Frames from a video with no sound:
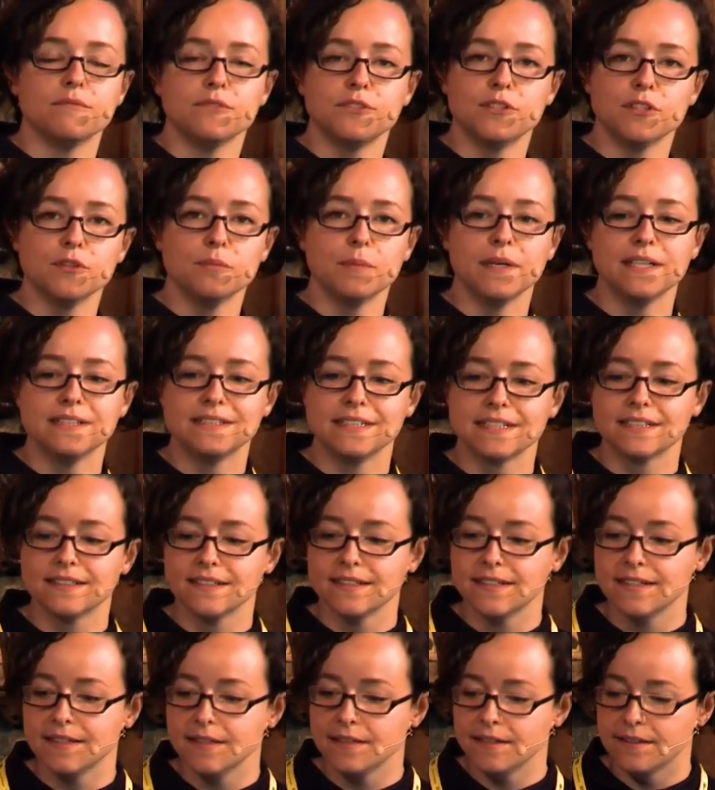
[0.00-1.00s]
So
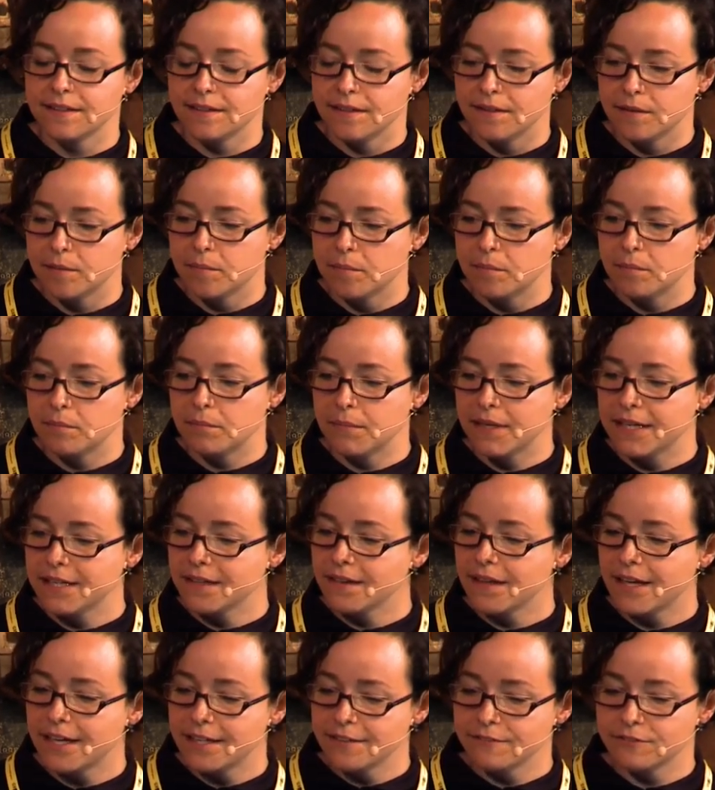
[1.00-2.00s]
basically, my
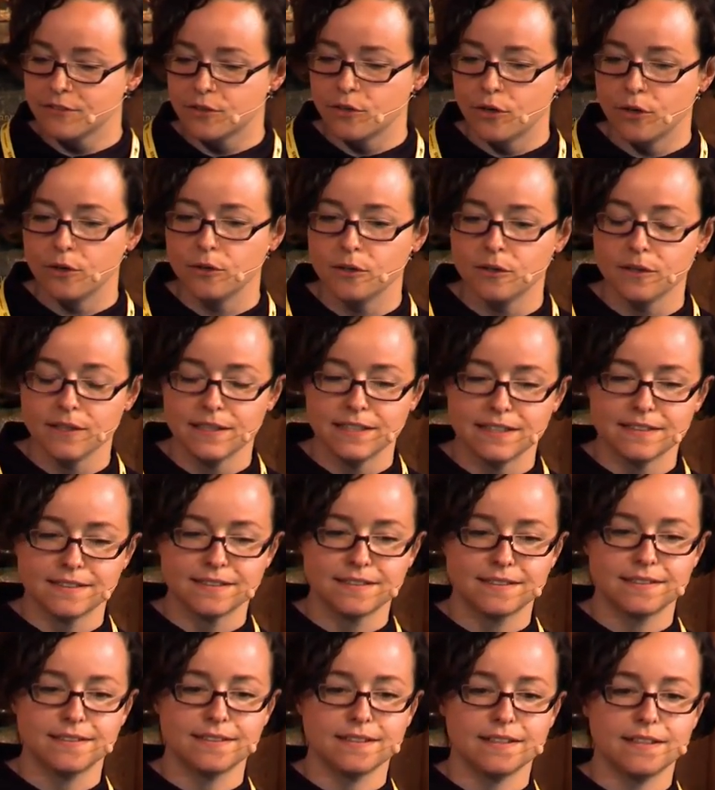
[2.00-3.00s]
life goal
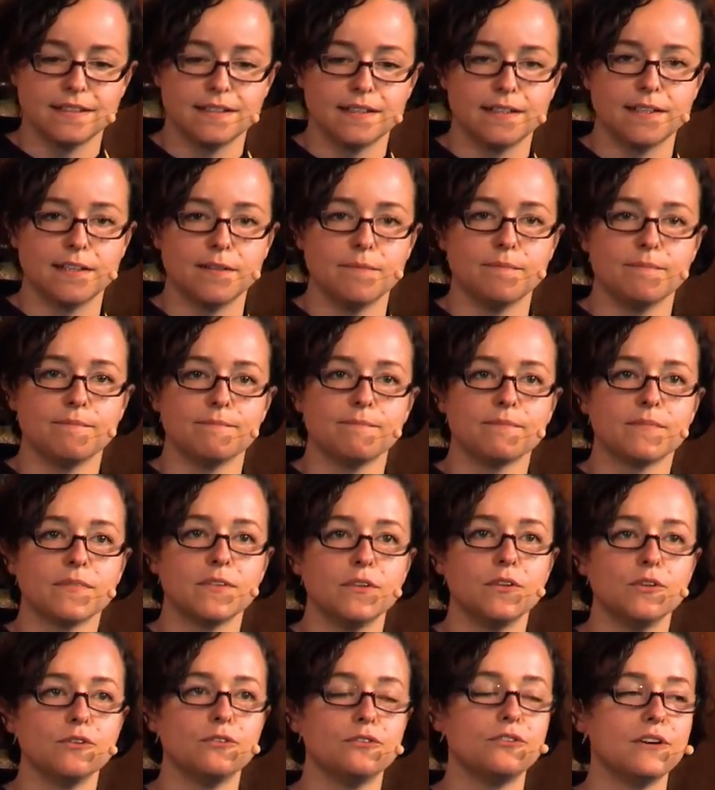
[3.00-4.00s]
is
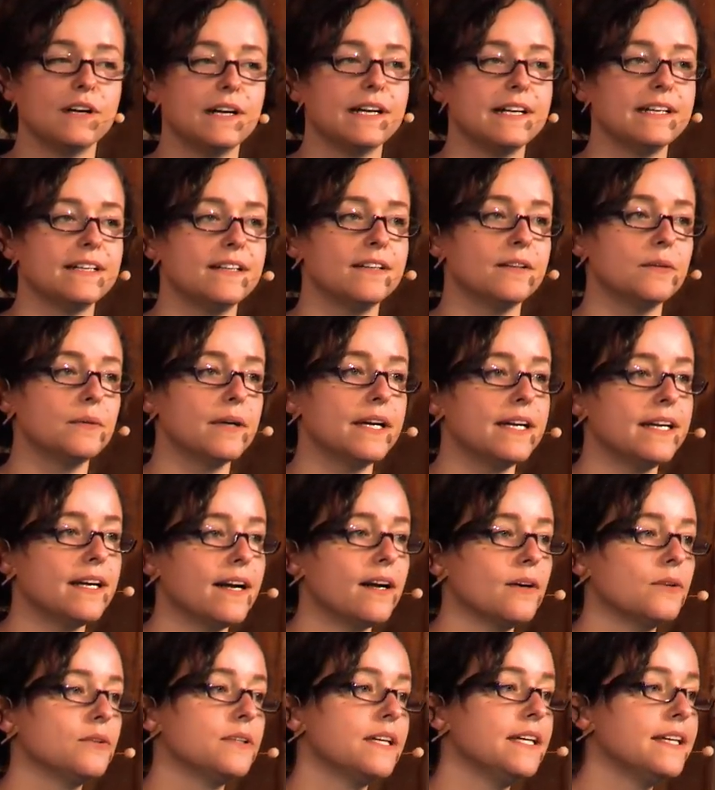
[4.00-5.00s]
to find a way
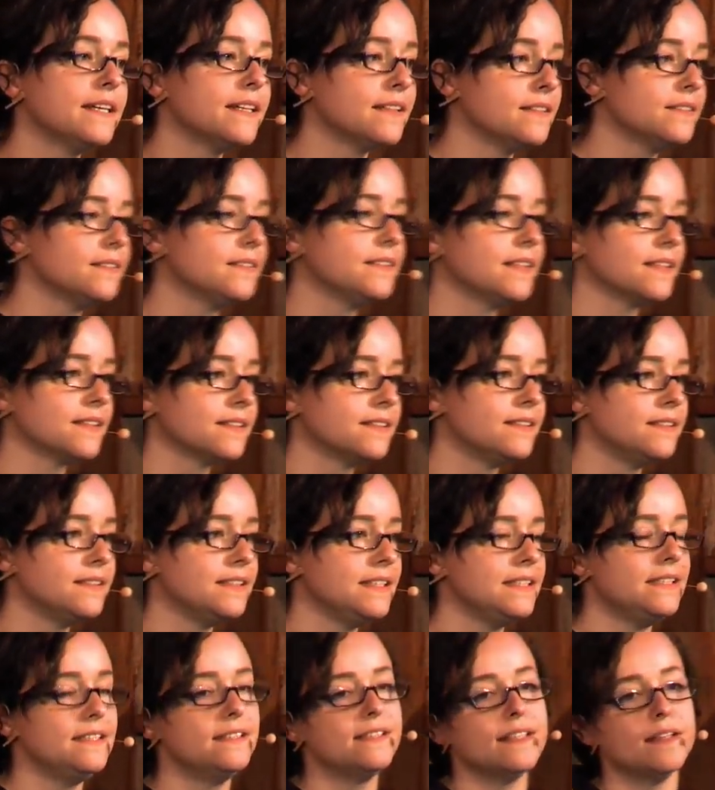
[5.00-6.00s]
how they can
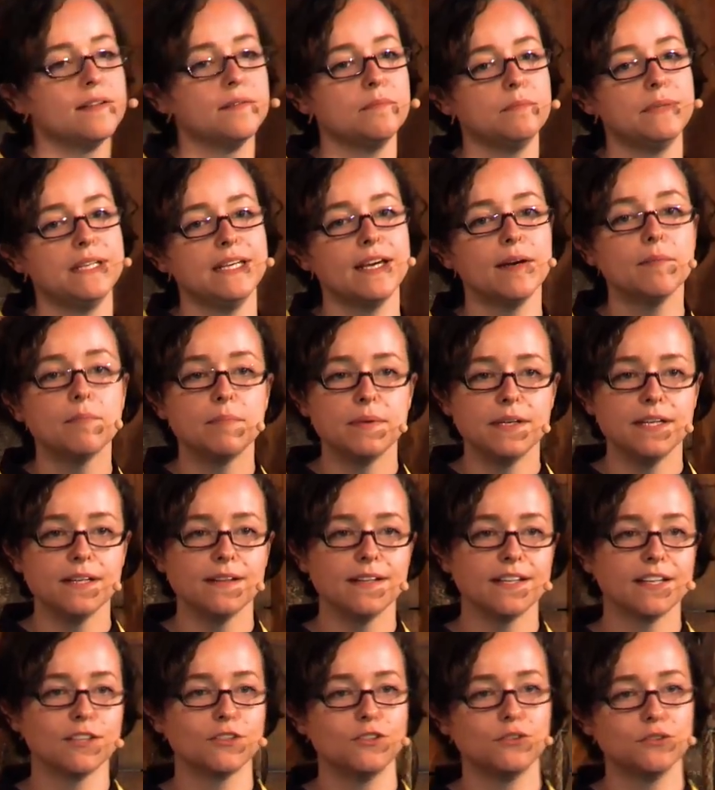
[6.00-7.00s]
succeed and be
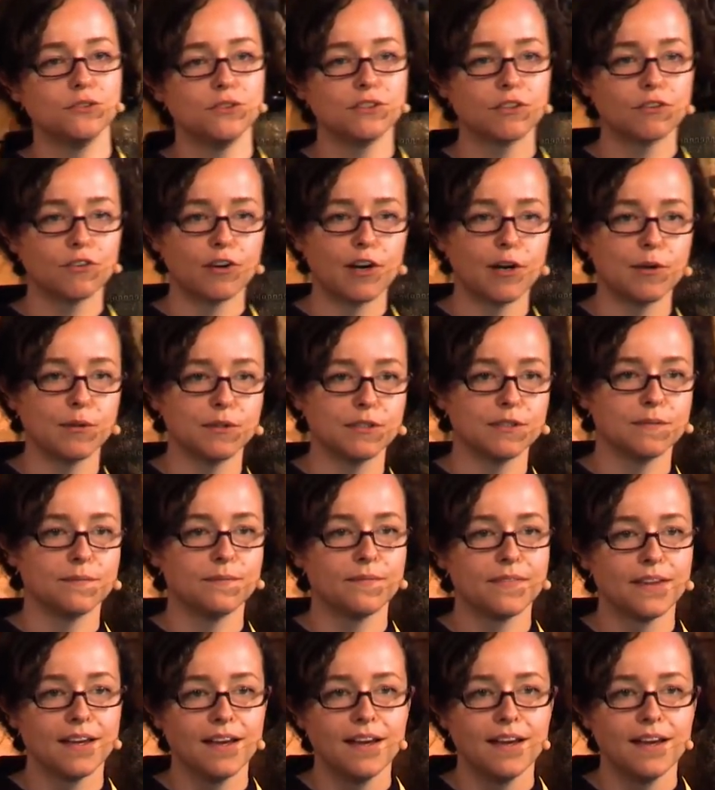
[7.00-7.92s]
appealing to the crowd.